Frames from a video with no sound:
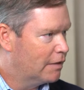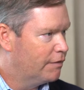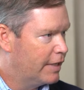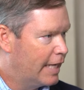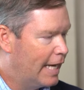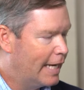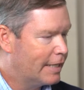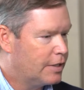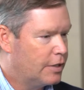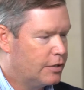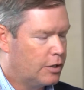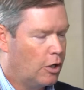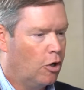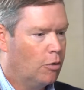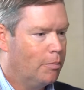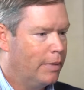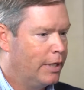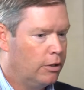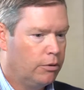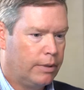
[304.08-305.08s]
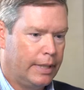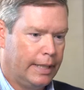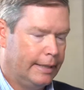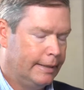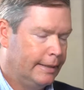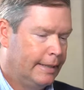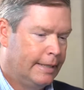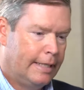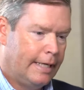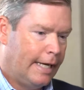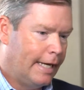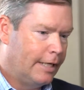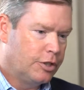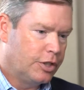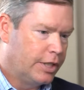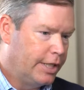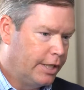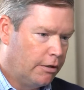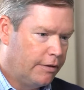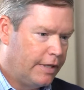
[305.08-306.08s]
the exosome, and you can
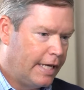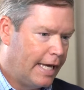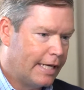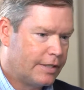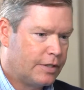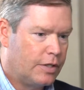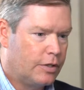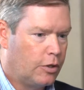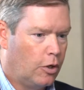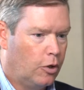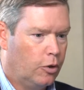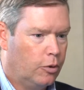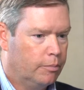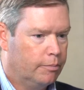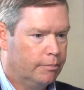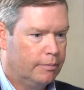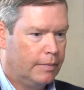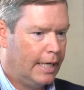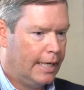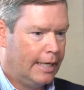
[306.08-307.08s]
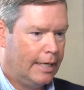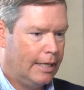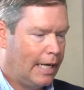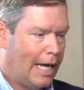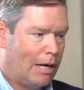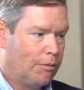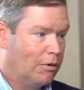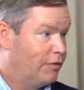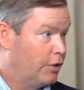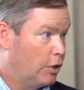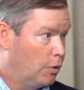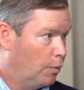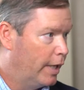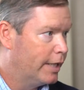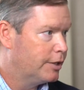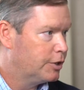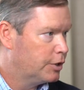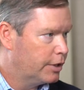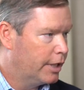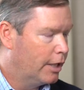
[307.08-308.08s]
engineer the exosome however you
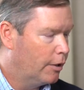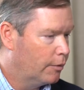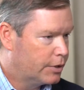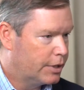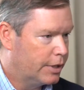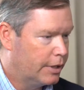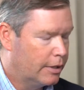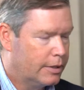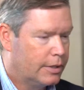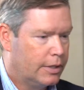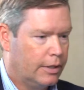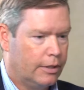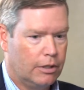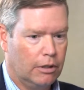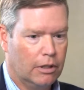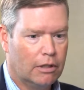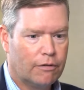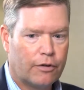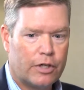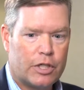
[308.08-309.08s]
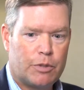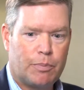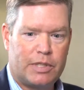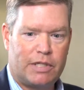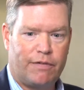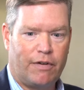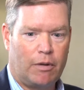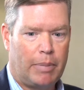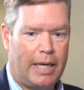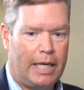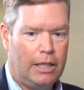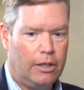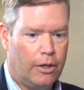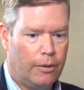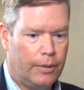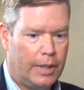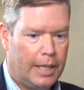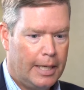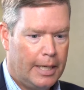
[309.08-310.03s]
wish, to deliver a specific payload,